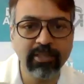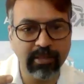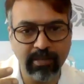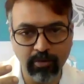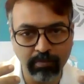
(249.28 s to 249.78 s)

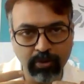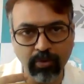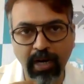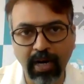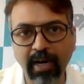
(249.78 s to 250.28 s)
syndrome.
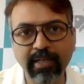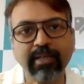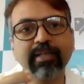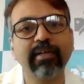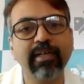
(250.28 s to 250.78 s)
So heart
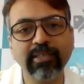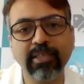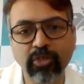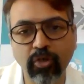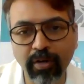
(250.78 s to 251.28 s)
and kidneys are
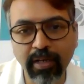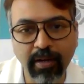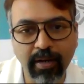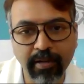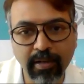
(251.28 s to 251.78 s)
strongly
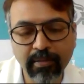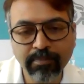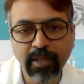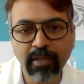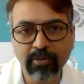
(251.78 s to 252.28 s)
related.
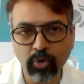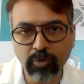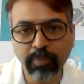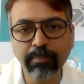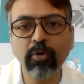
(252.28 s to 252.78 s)
Those
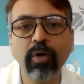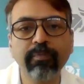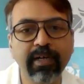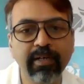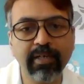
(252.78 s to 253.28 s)
people who have
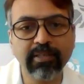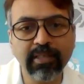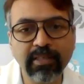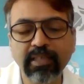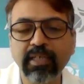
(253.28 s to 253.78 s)
kidney
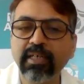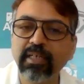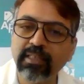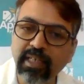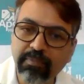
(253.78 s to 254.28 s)
disease,
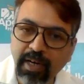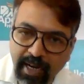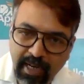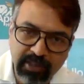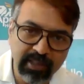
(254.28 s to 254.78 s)
they have
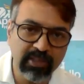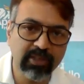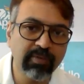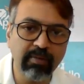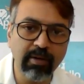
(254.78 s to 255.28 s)
higher chances
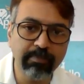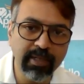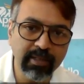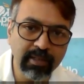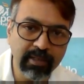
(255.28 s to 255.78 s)
of
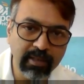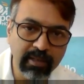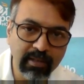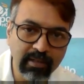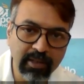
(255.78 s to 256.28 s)
developing,
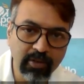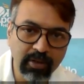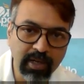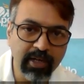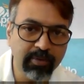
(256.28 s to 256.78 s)
uh, you know,
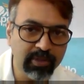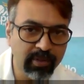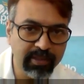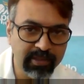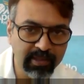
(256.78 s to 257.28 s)

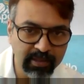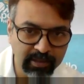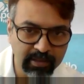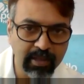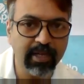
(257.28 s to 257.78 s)
cardiovascular
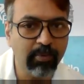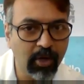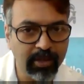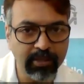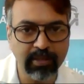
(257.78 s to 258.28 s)
diseases like
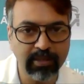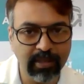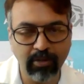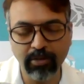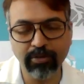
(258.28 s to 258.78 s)
blockages
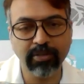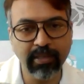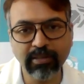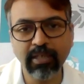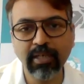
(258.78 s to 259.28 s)
and all those
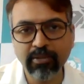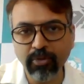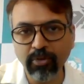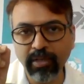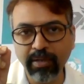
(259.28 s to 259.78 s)
things.
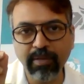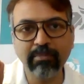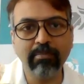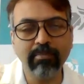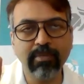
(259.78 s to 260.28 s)
So
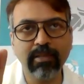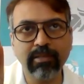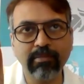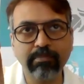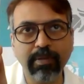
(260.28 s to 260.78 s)
even uh,
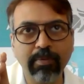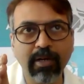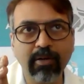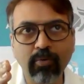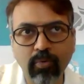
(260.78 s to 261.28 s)
people,
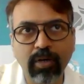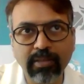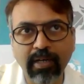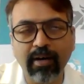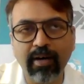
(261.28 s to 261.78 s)
who,
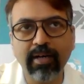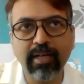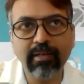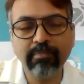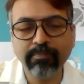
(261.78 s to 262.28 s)
the
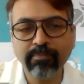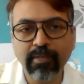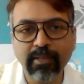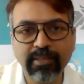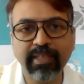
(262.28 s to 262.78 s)
early
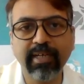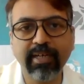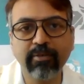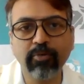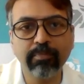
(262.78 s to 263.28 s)

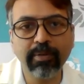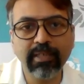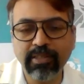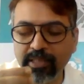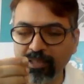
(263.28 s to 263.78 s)
CKD could be
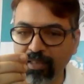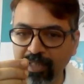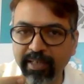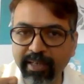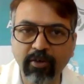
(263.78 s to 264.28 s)
just
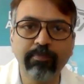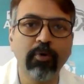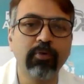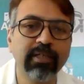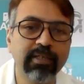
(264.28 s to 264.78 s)
leaking of protein in